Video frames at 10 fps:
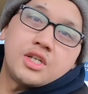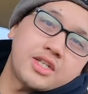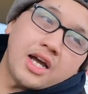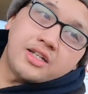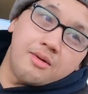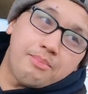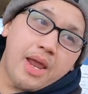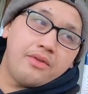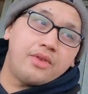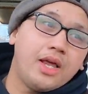Just got done
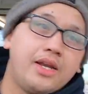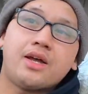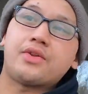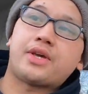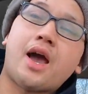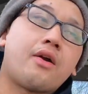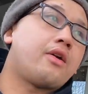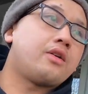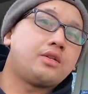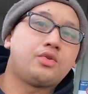paying the lady at the
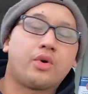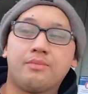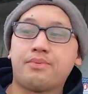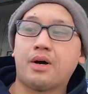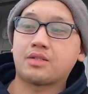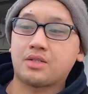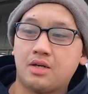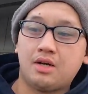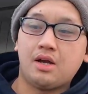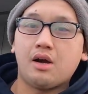counter twenty bucks.
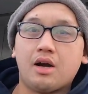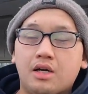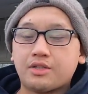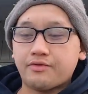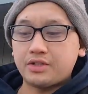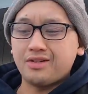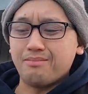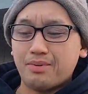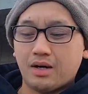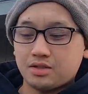Uh, it's
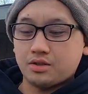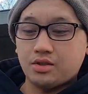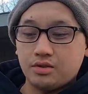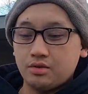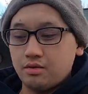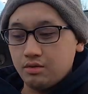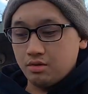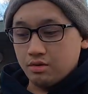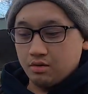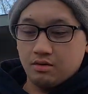fifteen bucks
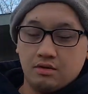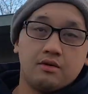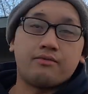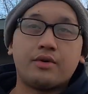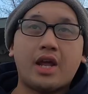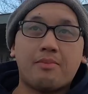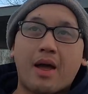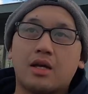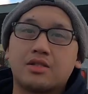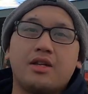to for day
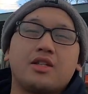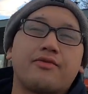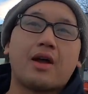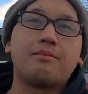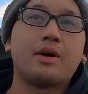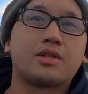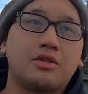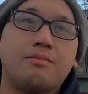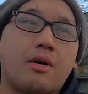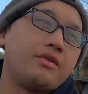pass, and it's five
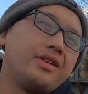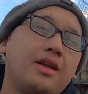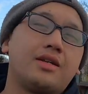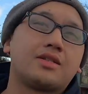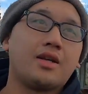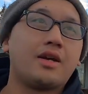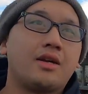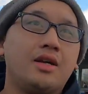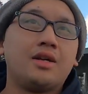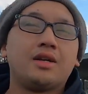bucks to borrow the lead
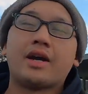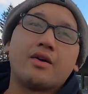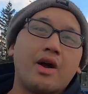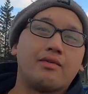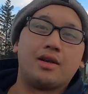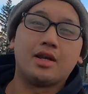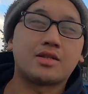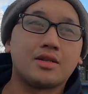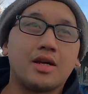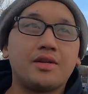sled. I don't have a
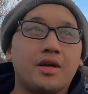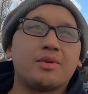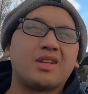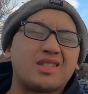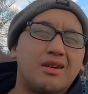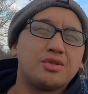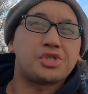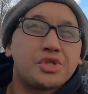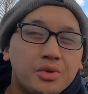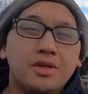lead sled yet because I don't
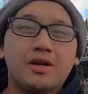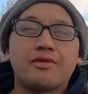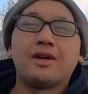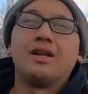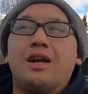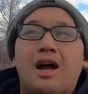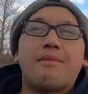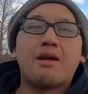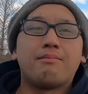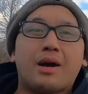shoot enough. I
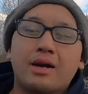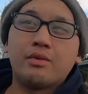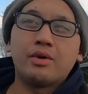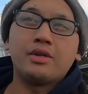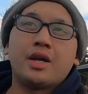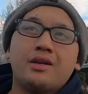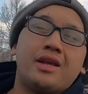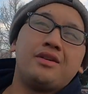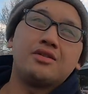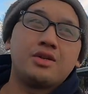might buy one one day.
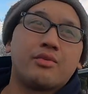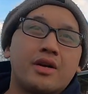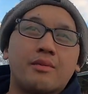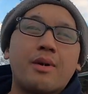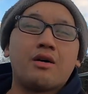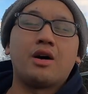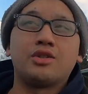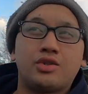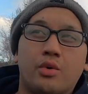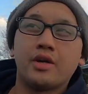They usually run about one
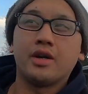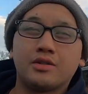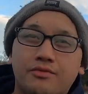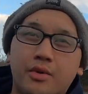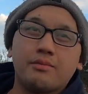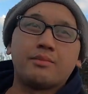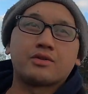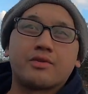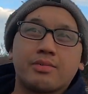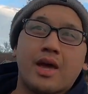hundred twenty, one hundred forty
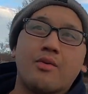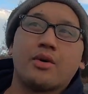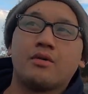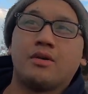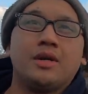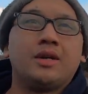bucks from Cadwell.